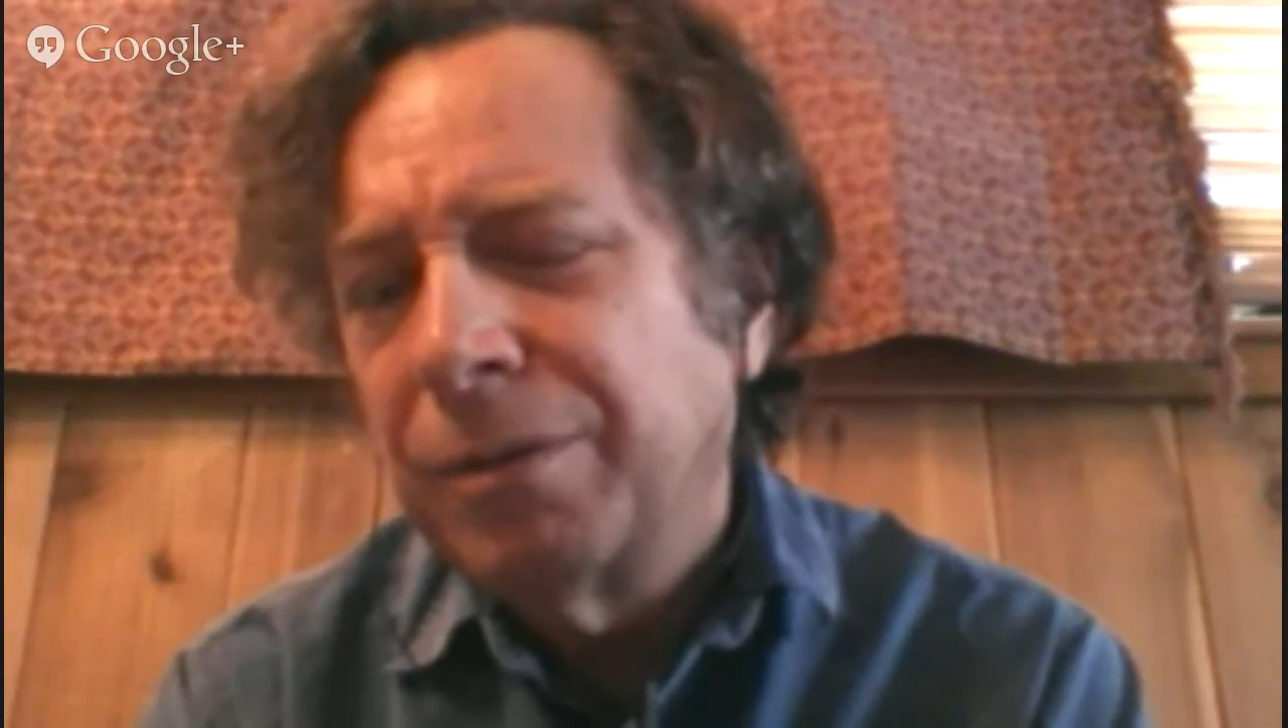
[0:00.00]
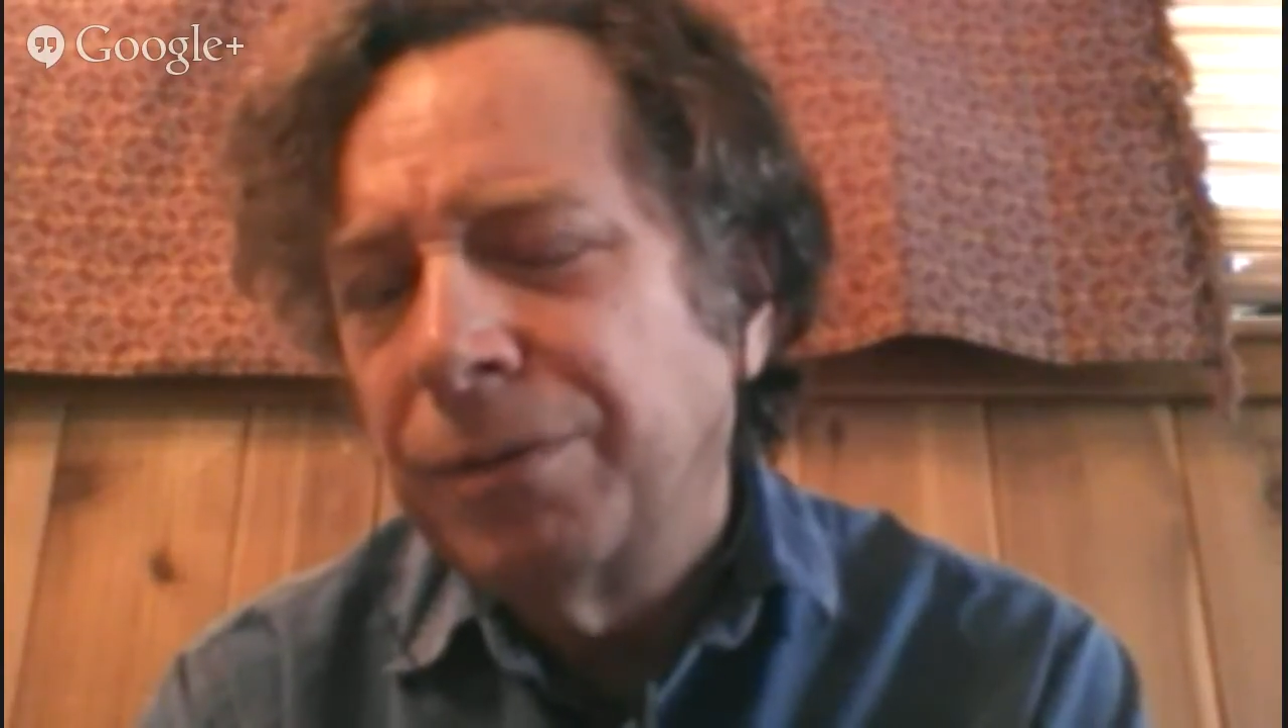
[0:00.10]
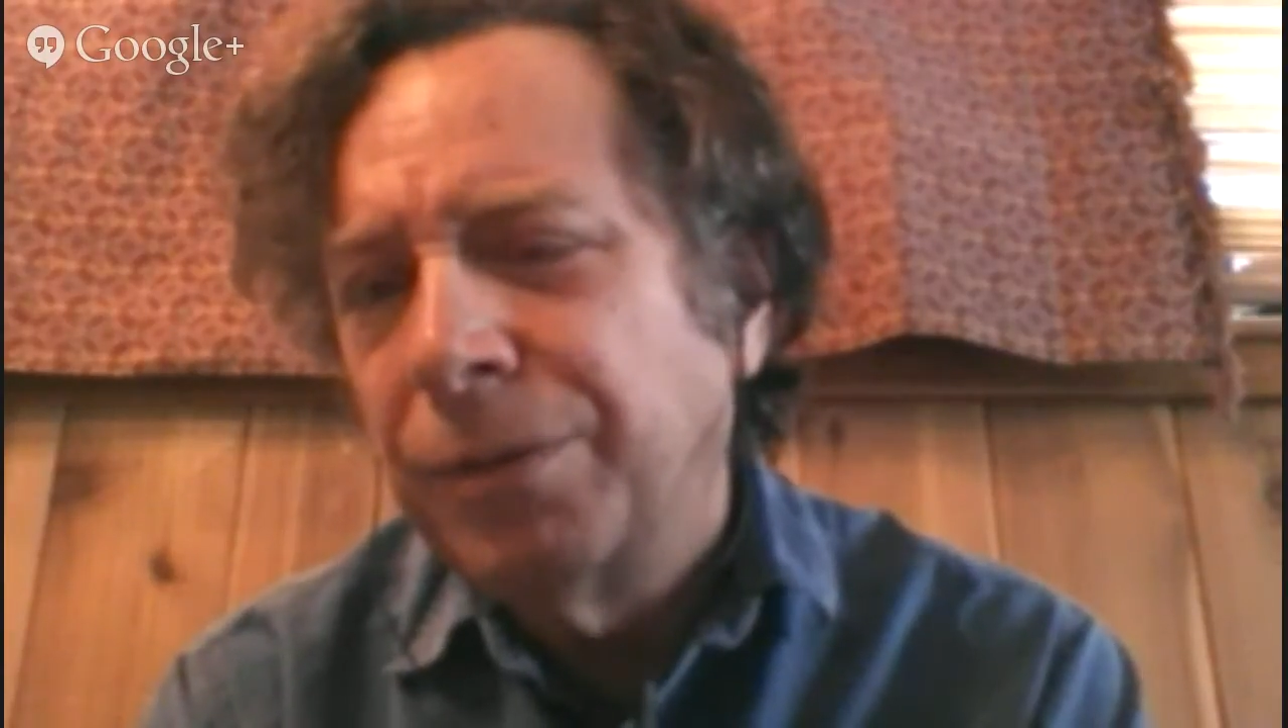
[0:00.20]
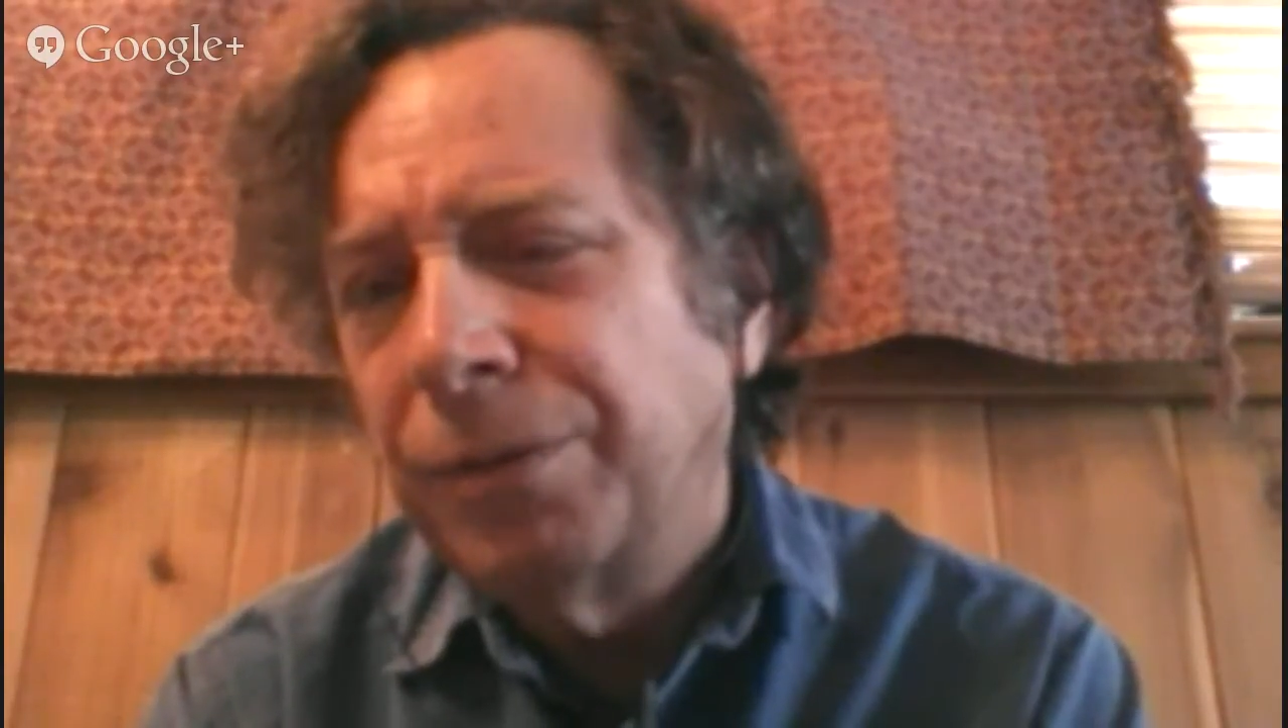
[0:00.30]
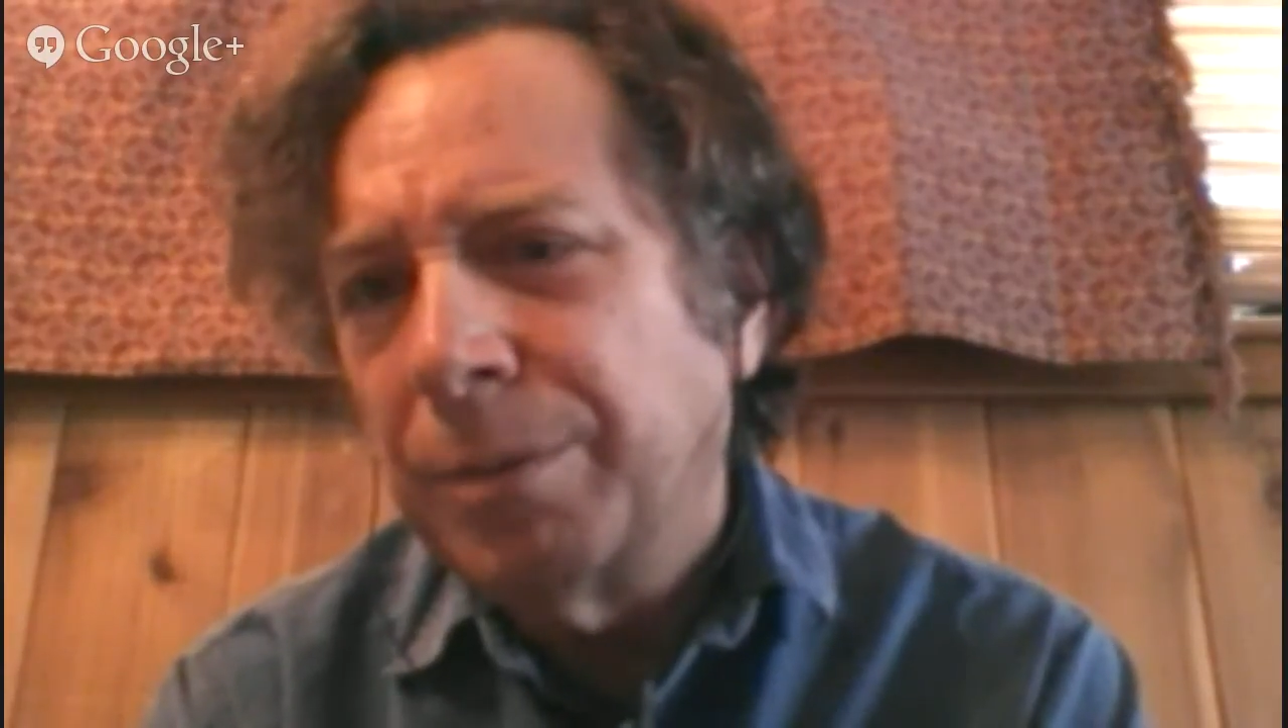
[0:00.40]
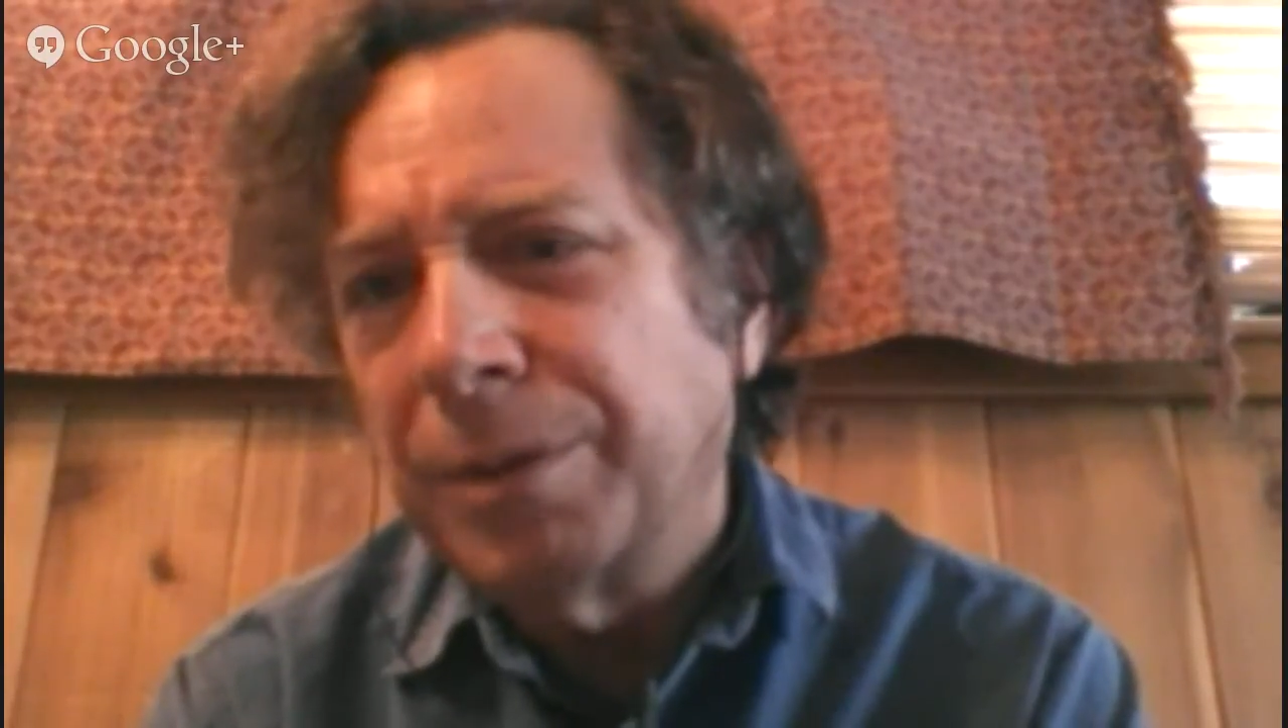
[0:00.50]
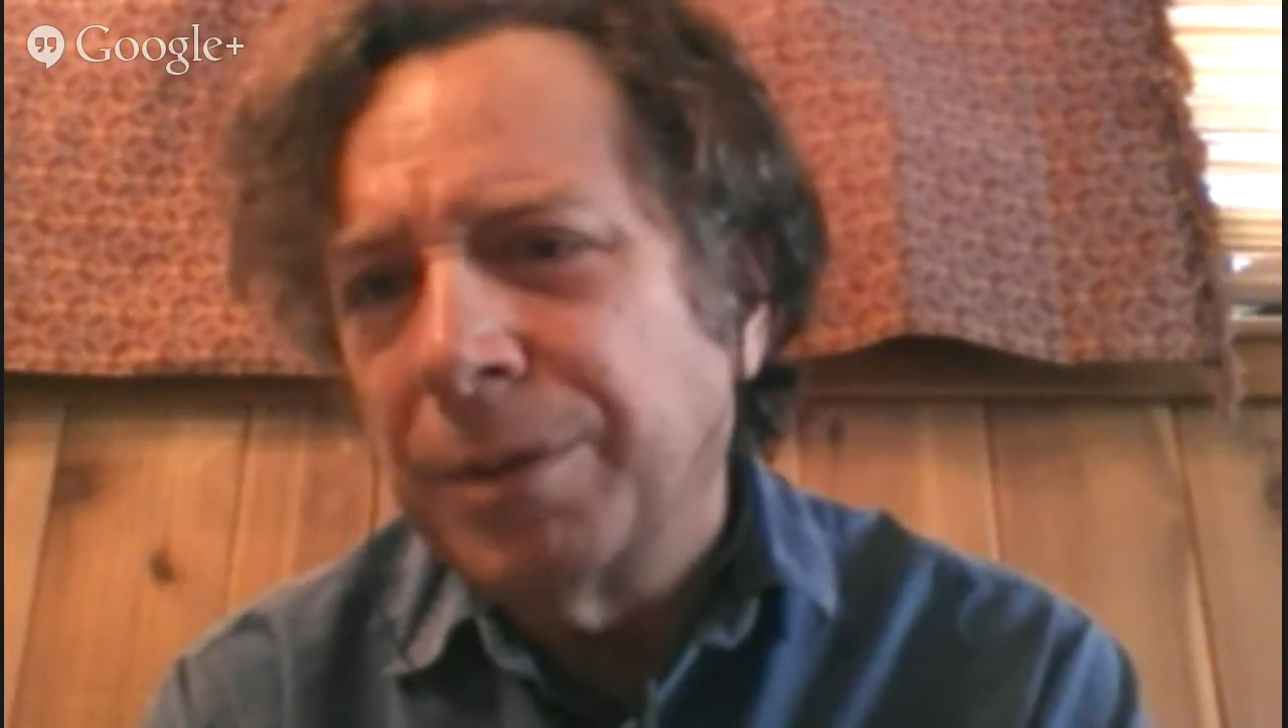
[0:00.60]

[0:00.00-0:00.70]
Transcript: form,